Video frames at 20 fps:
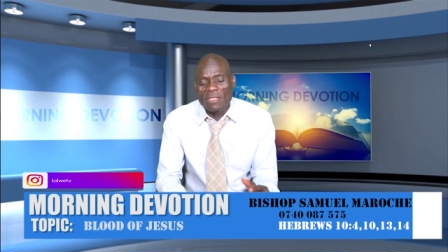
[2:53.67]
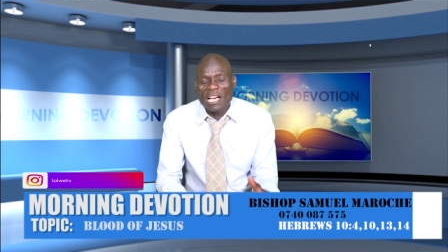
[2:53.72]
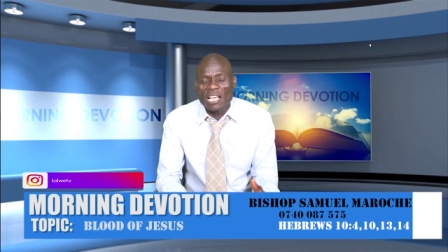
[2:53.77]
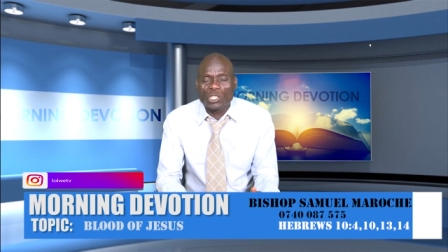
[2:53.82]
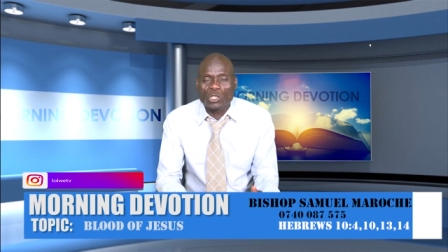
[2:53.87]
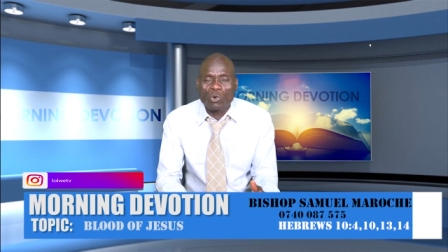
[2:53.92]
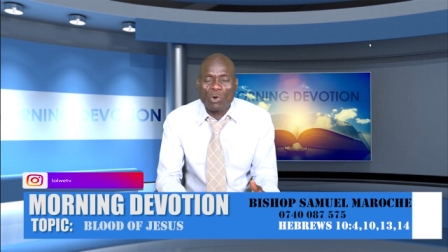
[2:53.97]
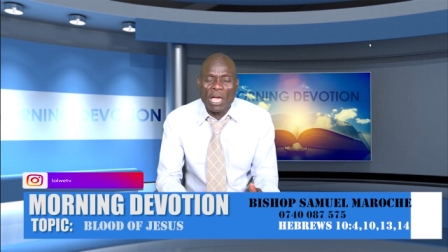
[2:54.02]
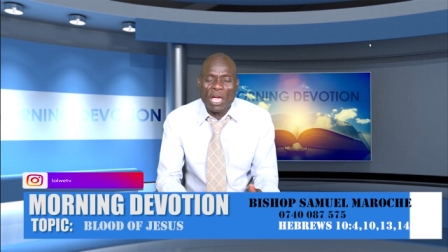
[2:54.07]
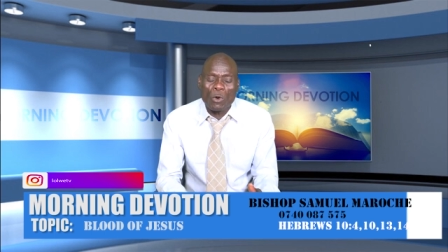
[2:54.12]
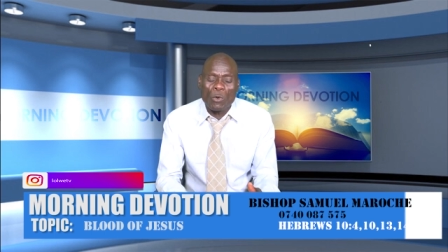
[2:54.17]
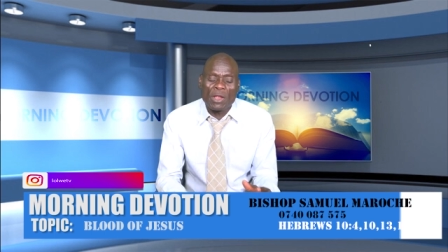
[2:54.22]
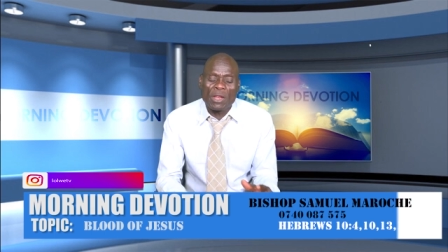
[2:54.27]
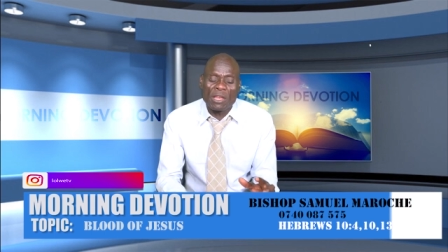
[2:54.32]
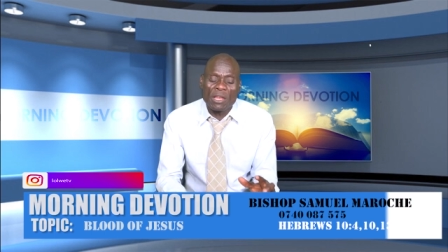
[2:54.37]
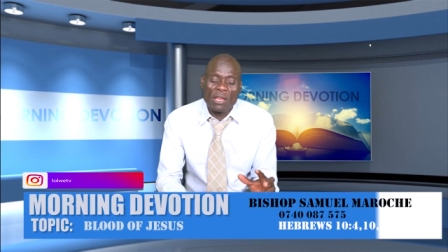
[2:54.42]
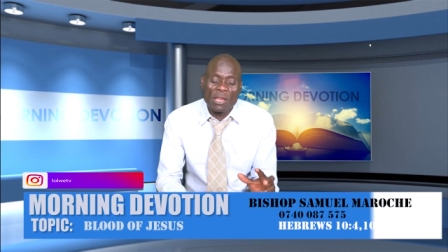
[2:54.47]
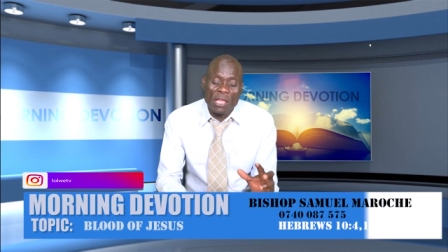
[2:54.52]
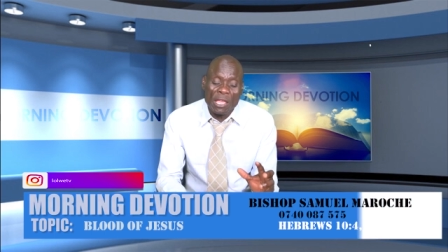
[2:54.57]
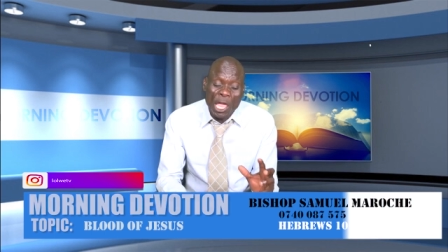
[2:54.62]
that's why
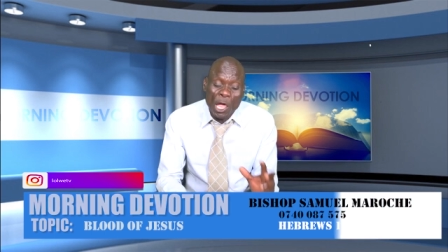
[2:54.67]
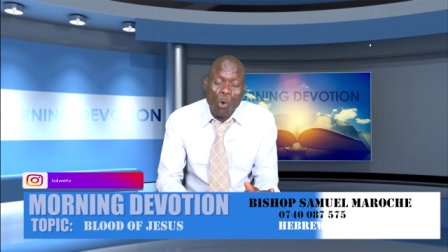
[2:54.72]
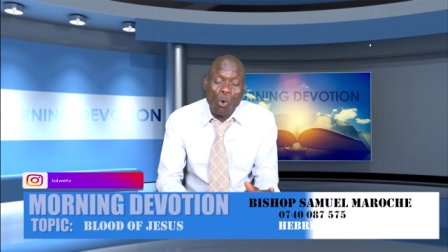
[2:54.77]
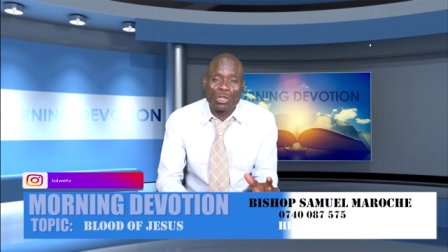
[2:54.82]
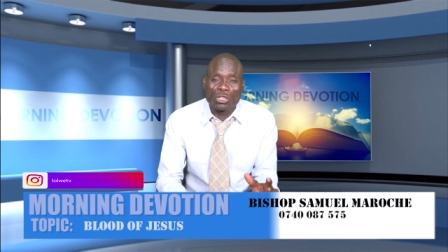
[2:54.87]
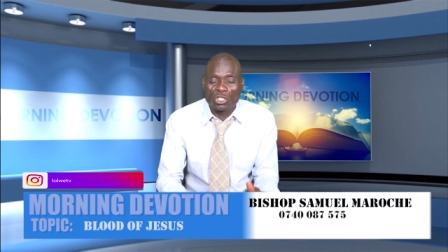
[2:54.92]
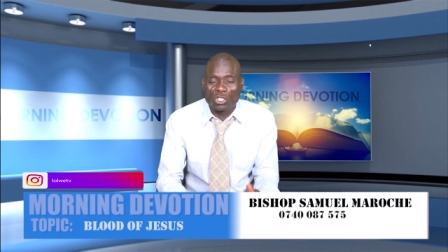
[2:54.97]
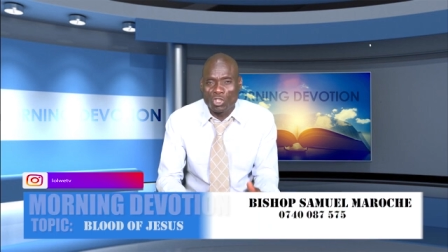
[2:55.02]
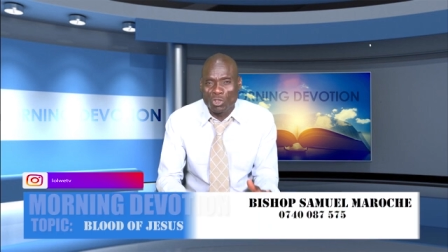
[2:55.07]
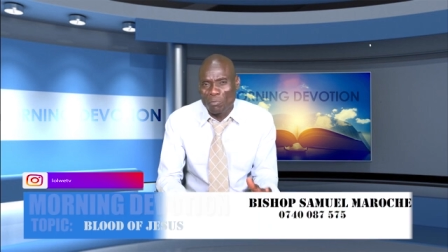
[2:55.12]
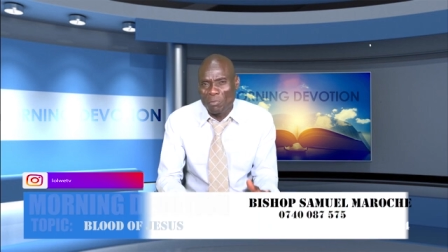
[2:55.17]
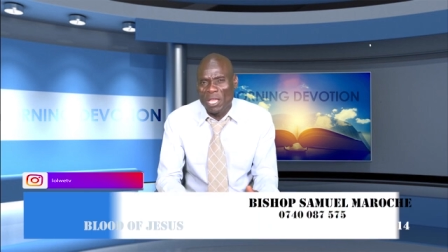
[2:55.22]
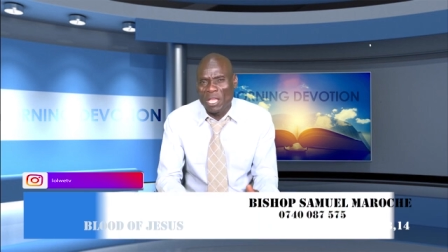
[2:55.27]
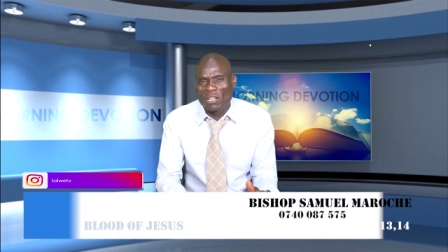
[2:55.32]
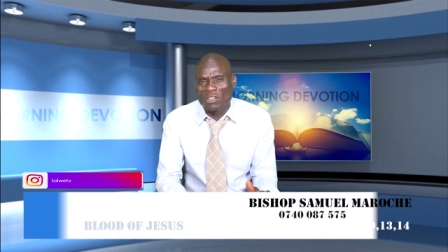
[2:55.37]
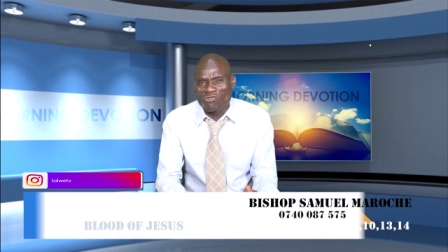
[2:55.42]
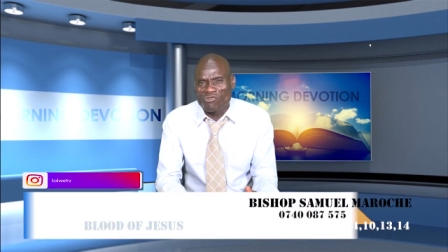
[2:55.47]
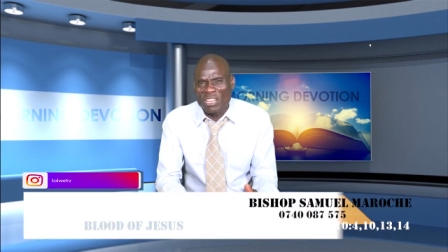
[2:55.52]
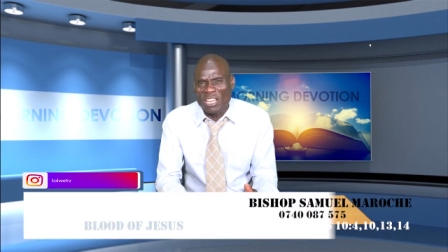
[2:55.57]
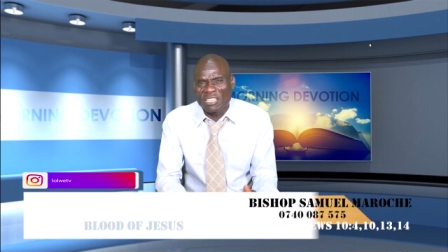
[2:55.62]
when he was to be
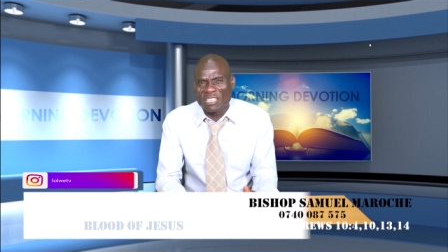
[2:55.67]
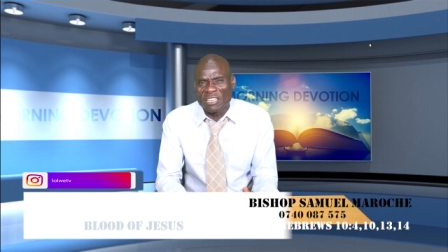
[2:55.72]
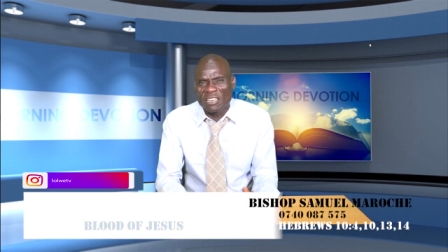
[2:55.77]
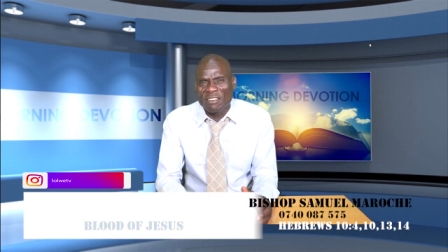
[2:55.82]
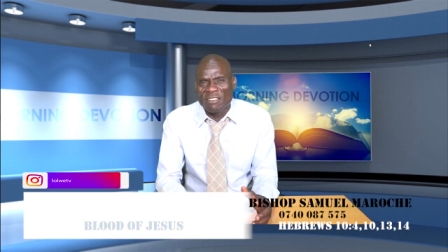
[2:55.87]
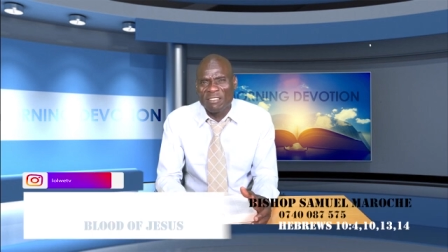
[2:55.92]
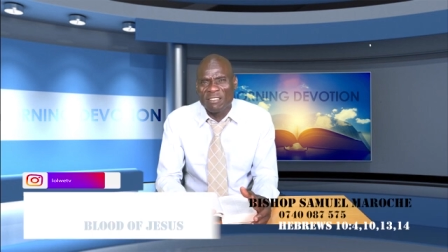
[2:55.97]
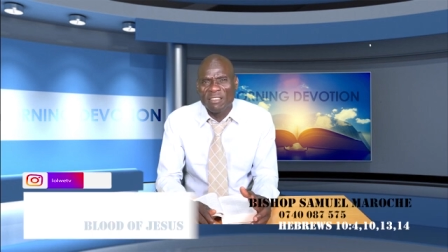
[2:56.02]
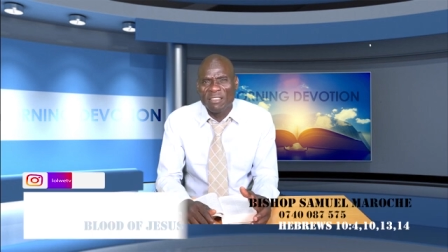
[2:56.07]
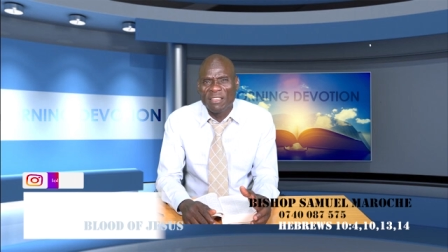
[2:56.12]
created,